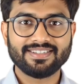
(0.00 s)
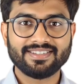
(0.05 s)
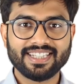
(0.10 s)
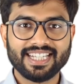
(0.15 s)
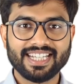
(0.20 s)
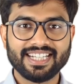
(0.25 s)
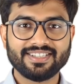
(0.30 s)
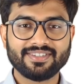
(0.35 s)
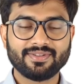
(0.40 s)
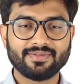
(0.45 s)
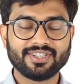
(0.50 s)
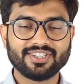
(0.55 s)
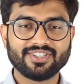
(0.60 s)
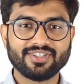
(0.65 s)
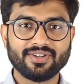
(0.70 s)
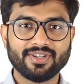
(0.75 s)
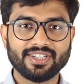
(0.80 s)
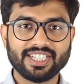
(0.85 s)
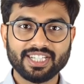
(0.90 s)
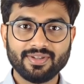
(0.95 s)
aid to
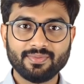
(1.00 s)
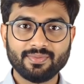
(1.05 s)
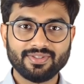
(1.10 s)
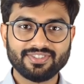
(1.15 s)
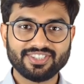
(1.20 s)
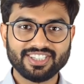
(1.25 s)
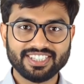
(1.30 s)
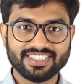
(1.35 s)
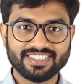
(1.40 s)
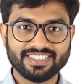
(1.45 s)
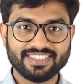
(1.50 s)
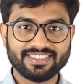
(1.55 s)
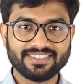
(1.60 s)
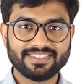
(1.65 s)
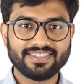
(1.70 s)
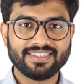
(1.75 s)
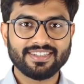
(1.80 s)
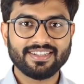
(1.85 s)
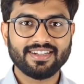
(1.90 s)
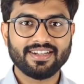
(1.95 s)
ensure equal justice.
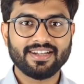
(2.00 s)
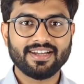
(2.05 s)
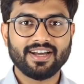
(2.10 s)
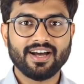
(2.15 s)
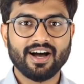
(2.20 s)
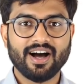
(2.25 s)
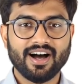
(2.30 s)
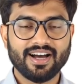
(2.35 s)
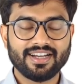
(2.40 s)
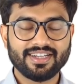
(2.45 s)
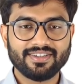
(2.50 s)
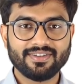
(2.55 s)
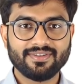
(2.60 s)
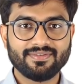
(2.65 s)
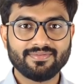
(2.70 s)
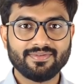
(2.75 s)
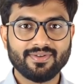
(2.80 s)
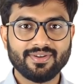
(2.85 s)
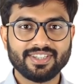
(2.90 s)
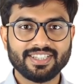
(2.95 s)
Article
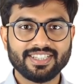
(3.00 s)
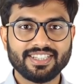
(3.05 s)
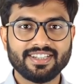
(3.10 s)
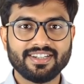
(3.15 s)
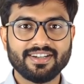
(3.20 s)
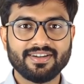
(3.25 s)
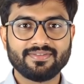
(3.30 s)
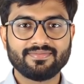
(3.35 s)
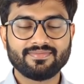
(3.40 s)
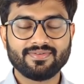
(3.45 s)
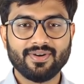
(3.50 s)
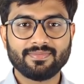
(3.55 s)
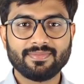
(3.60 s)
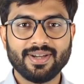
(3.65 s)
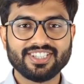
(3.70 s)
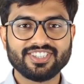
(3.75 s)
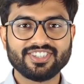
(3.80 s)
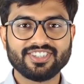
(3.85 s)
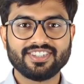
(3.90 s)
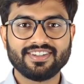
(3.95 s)
40,
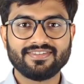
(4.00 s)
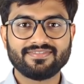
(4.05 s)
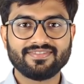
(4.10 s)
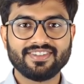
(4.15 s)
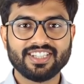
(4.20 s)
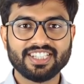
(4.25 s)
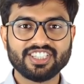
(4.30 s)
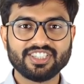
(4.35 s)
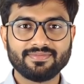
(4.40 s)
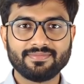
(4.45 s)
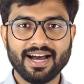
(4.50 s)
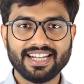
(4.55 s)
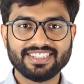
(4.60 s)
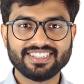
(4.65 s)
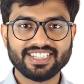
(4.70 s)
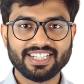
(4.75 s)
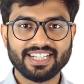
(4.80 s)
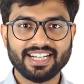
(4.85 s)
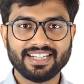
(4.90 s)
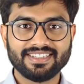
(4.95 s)
formation of village
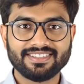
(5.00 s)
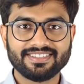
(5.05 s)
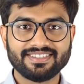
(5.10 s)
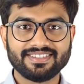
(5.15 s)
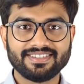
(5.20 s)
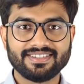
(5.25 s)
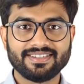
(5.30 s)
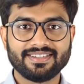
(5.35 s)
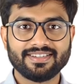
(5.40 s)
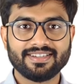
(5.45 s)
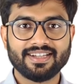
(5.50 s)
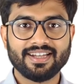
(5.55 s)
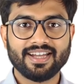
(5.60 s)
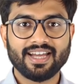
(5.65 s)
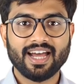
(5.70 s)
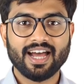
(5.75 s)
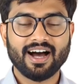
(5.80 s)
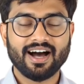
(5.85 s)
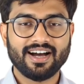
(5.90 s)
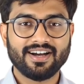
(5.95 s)
panchayats.
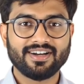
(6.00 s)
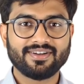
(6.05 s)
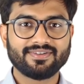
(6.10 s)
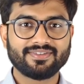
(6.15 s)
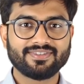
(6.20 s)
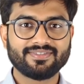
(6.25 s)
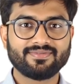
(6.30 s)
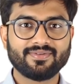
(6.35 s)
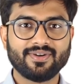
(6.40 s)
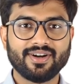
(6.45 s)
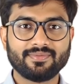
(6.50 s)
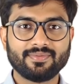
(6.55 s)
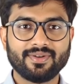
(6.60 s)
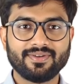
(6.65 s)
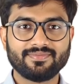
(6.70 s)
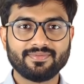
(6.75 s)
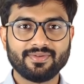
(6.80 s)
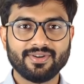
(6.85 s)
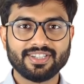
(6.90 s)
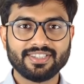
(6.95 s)
Articles
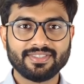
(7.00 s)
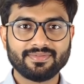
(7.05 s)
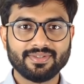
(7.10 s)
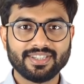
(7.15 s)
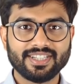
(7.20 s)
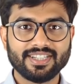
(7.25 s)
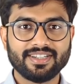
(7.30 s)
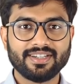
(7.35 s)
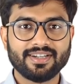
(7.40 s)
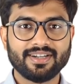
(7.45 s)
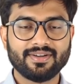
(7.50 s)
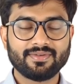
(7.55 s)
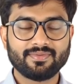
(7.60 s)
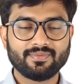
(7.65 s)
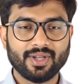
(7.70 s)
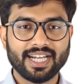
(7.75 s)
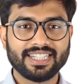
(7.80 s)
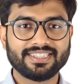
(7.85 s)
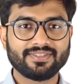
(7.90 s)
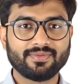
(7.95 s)
41-43,
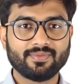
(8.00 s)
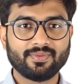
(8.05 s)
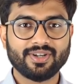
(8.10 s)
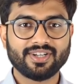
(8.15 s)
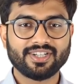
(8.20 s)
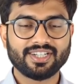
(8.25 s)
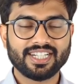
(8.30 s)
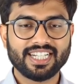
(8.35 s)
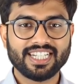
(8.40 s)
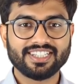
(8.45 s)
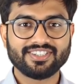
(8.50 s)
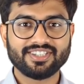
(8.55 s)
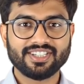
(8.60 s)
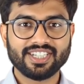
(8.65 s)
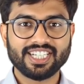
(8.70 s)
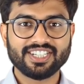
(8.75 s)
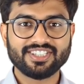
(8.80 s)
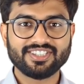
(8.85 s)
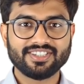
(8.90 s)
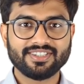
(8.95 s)
right to work,
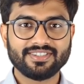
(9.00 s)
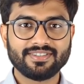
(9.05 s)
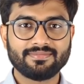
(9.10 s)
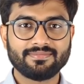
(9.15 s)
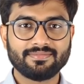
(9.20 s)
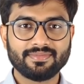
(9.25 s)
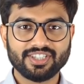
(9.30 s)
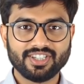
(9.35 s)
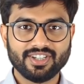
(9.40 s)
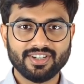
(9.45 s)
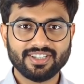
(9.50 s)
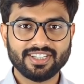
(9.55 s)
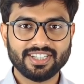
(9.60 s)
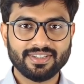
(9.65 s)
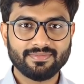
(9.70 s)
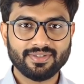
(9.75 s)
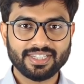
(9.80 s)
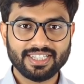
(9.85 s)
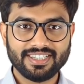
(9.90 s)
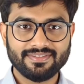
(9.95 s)
education, maternity
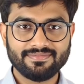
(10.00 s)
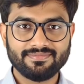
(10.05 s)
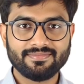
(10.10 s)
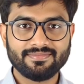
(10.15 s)
relief.